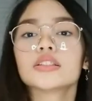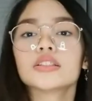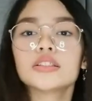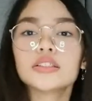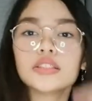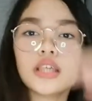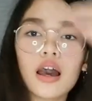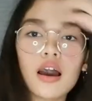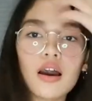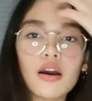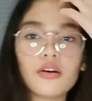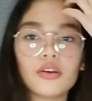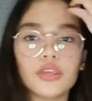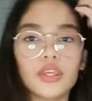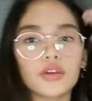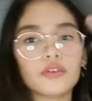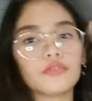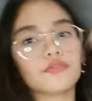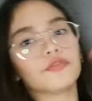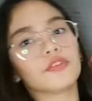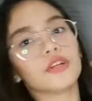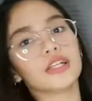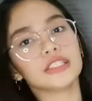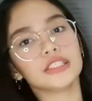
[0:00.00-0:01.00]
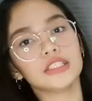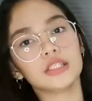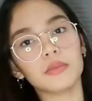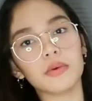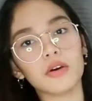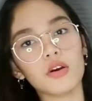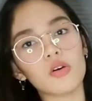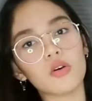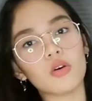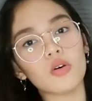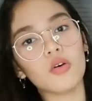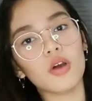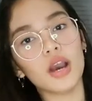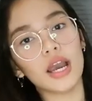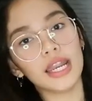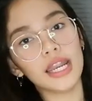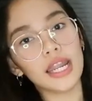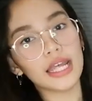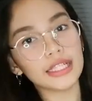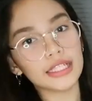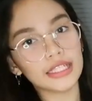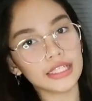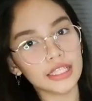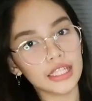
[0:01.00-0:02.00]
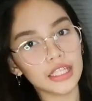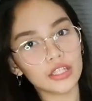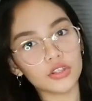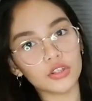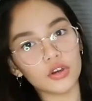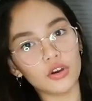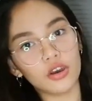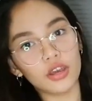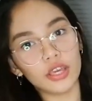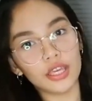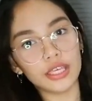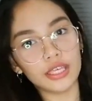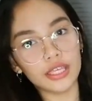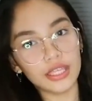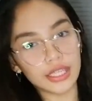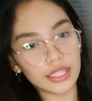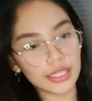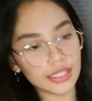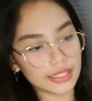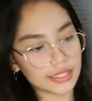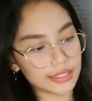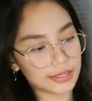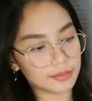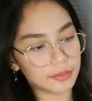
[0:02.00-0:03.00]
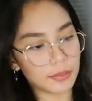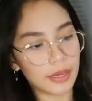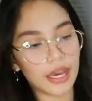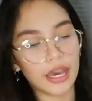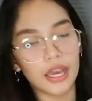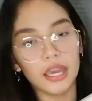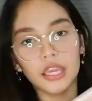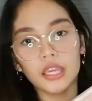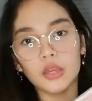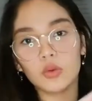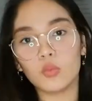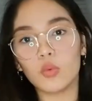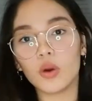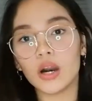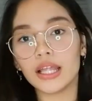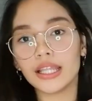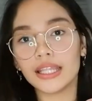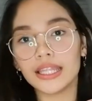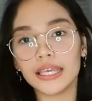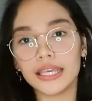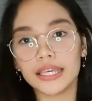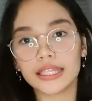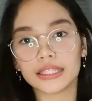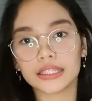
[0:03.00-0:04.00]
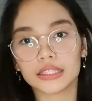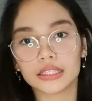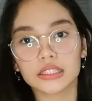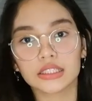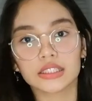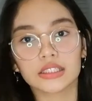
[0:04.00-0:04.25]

So, yung first na makukuha natin dito is my wallet.